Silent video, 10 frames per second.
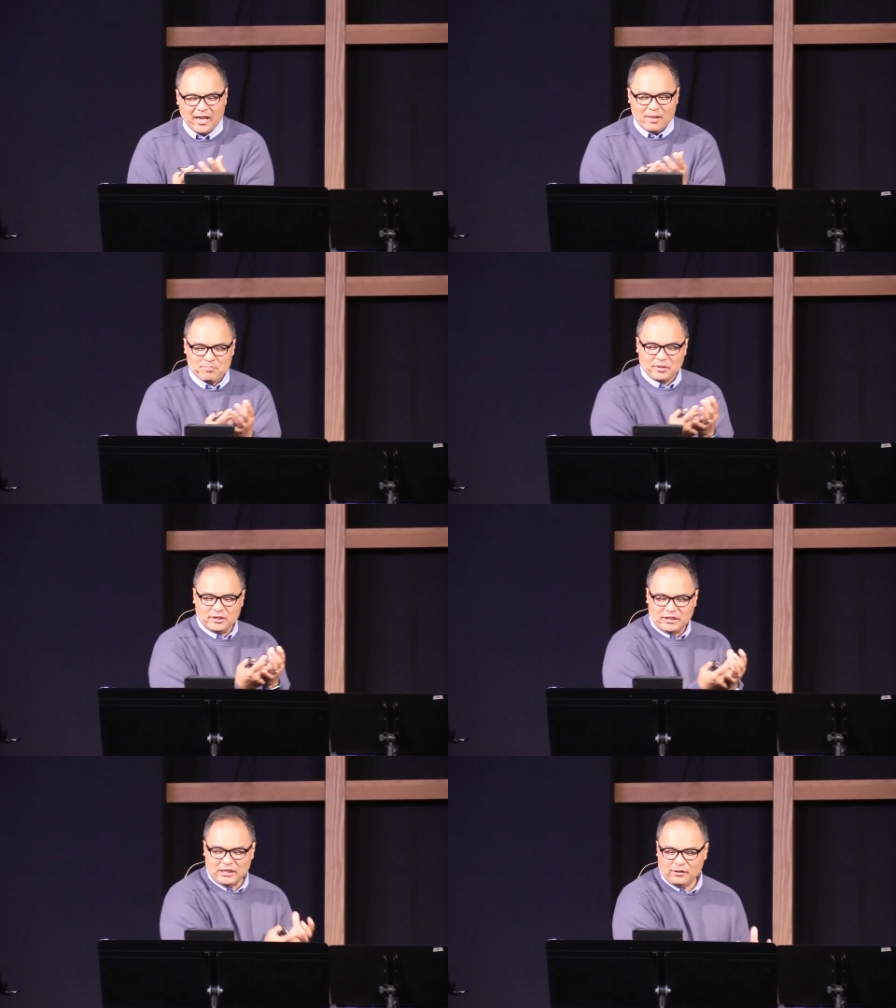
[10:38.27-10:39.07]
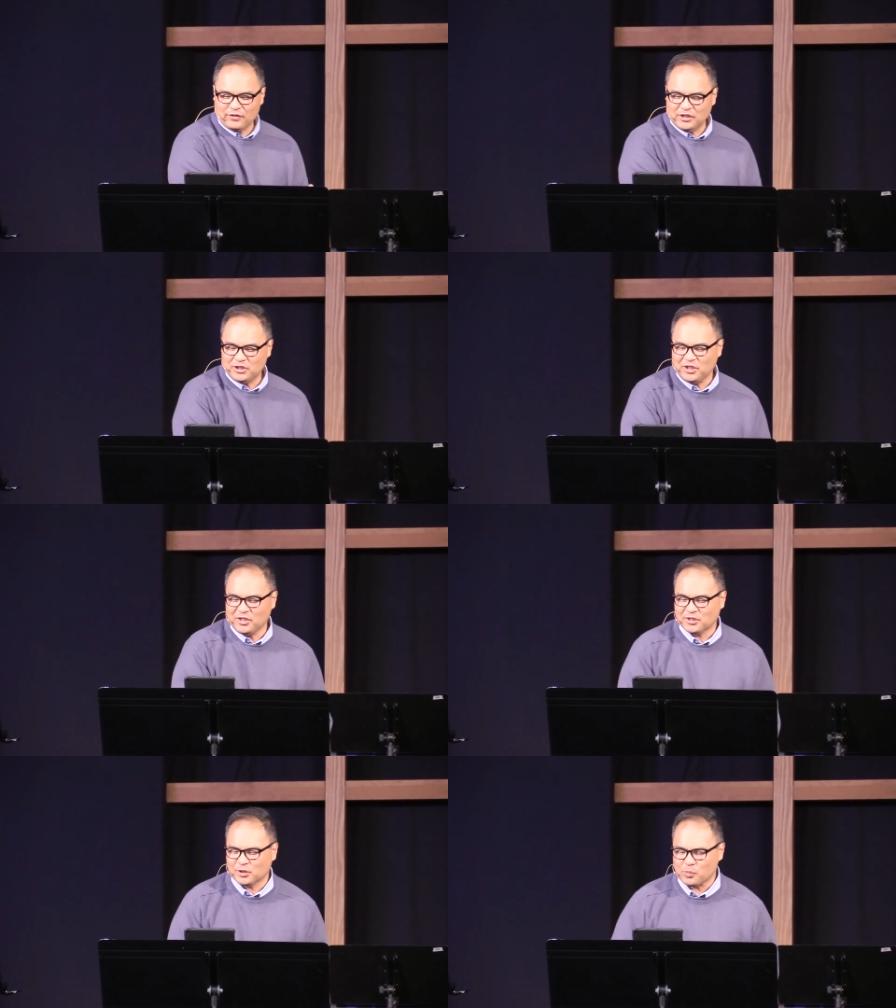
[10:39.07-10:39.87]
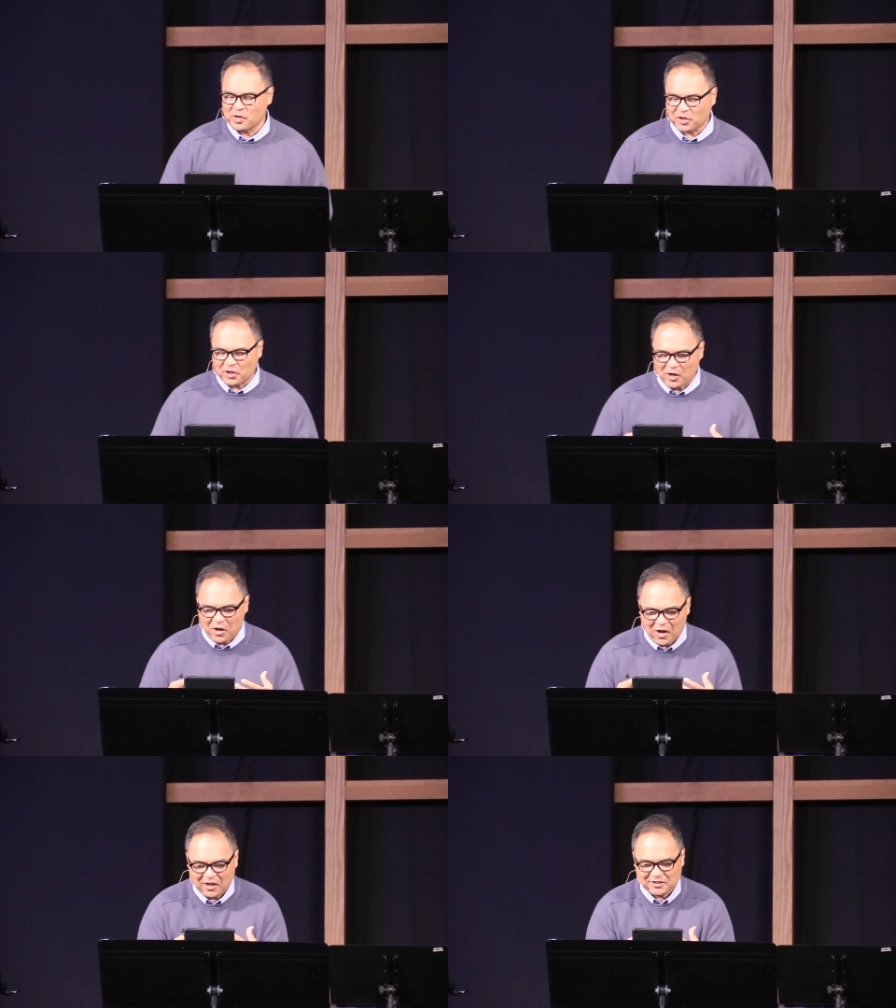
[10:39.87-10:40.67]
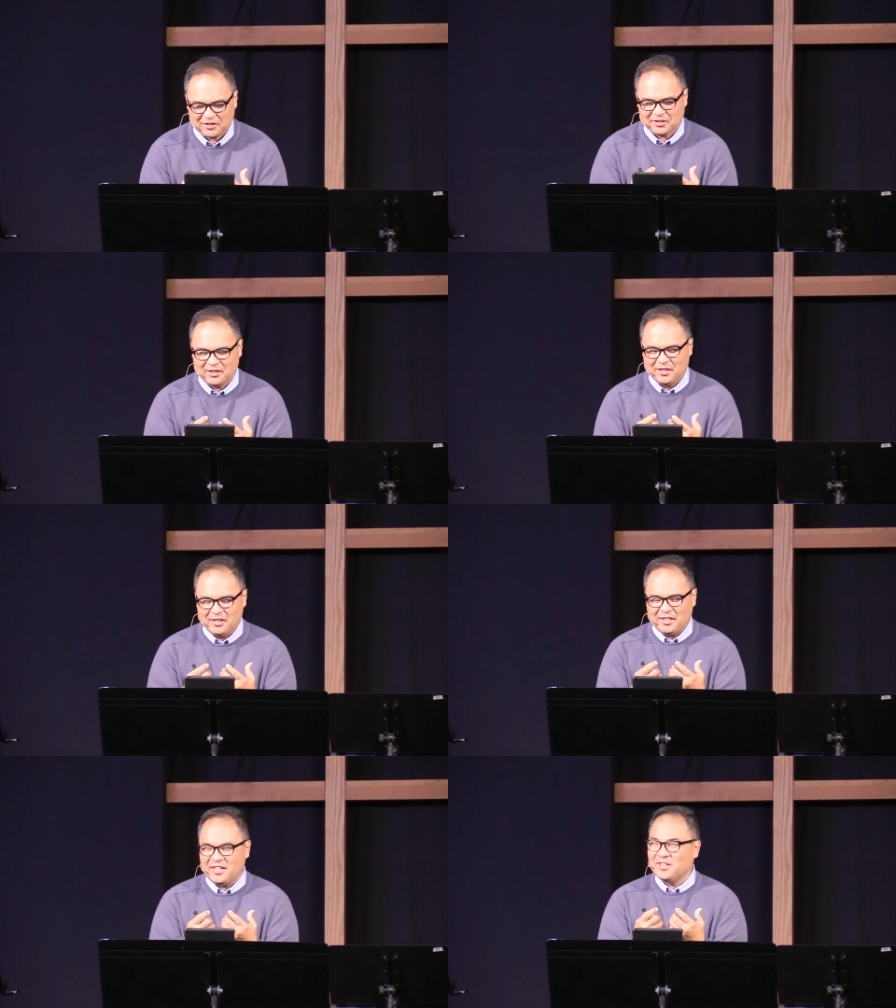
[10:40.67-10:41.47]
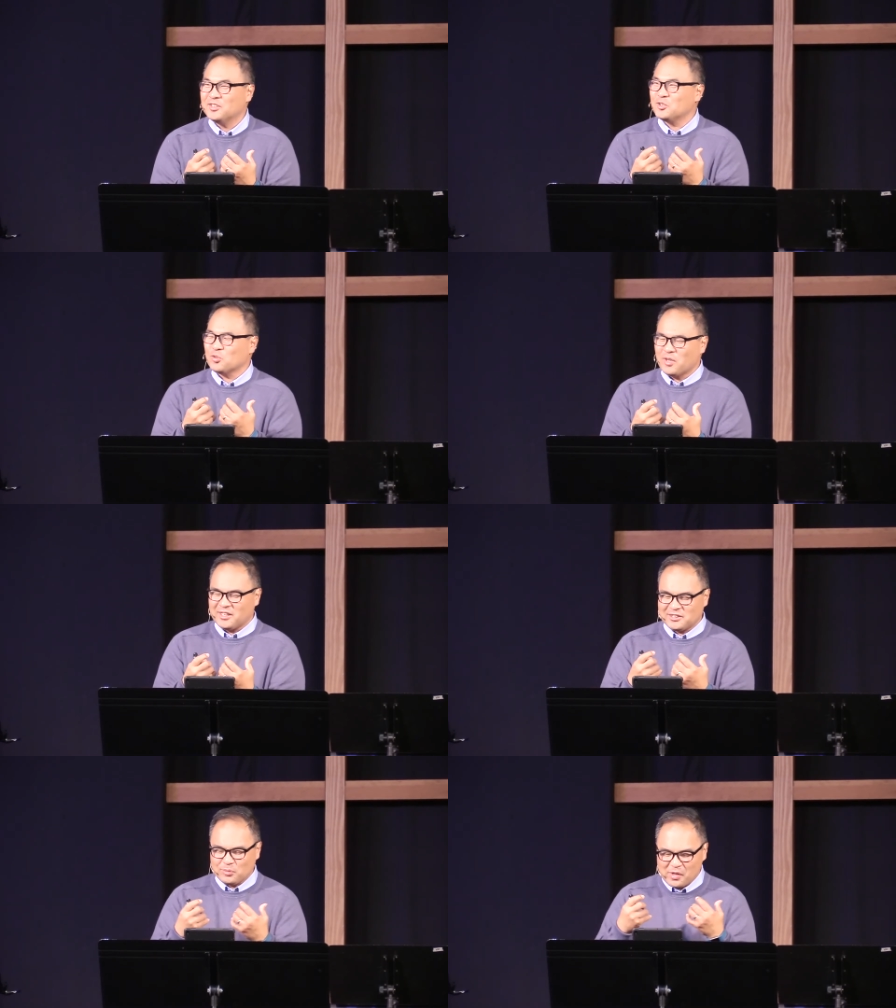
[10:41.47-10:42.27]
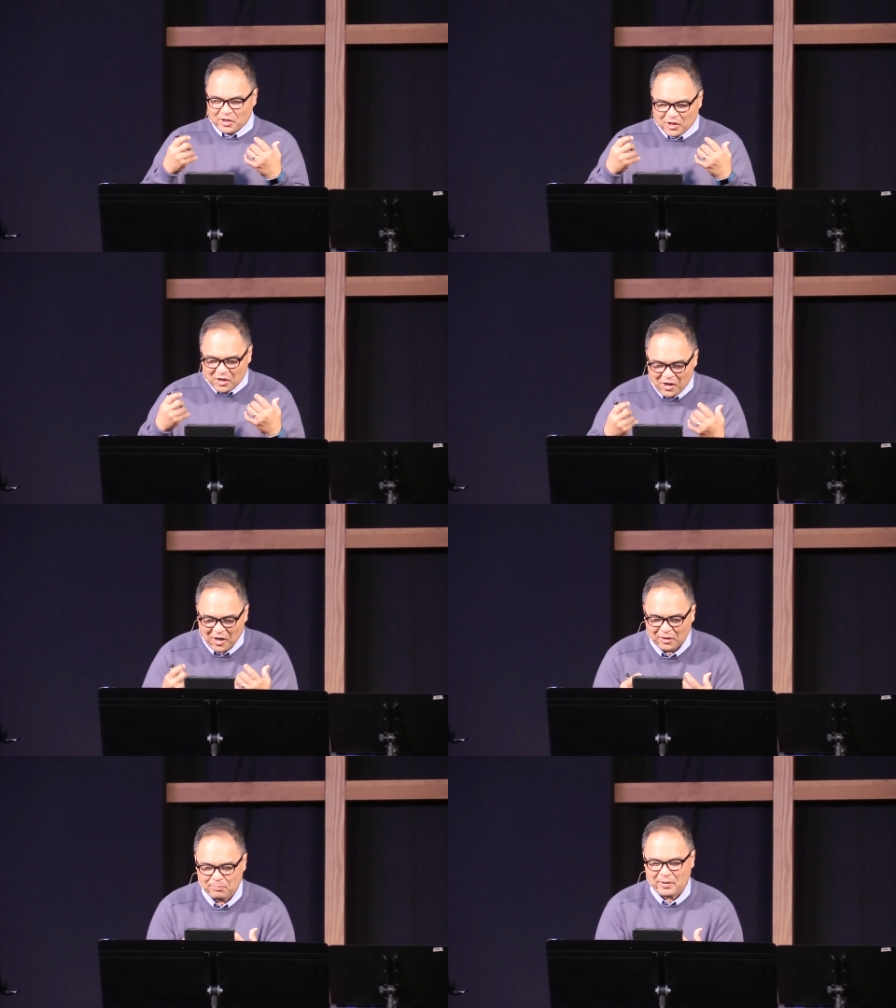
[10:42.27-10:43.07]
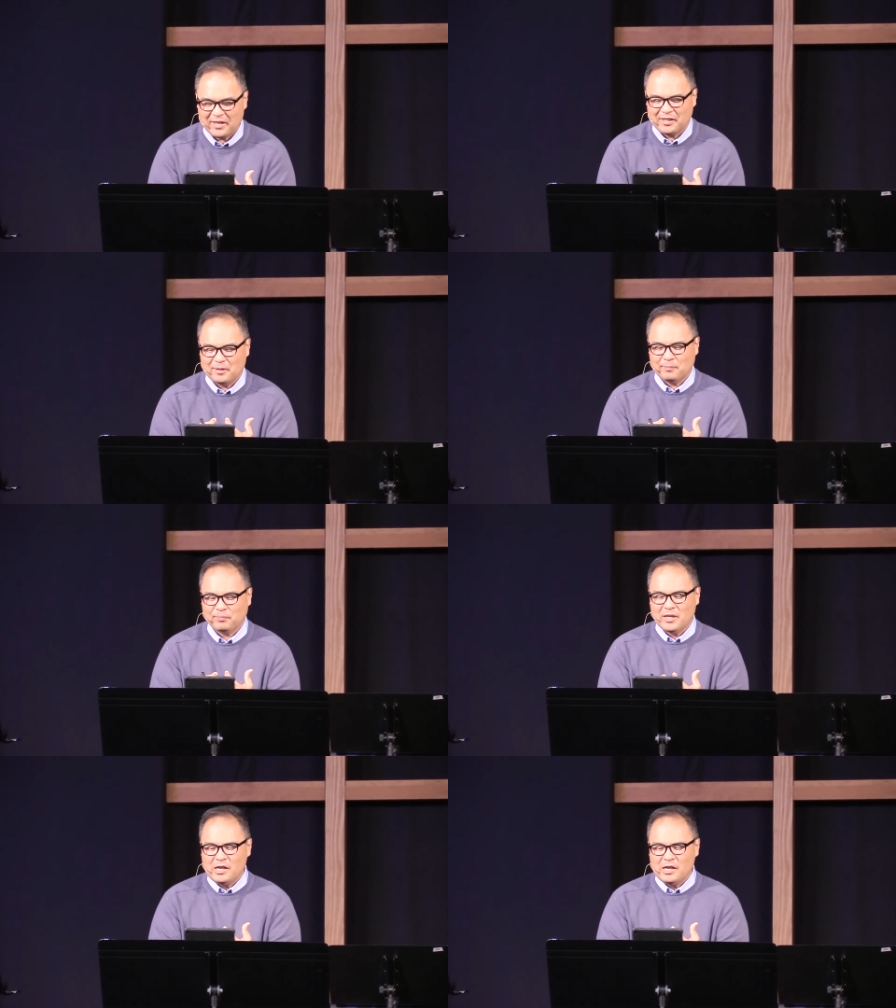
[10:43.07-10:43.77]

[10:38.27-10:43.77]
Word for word: and believe in Jesus. We are caught in His grace. We are caught by Him.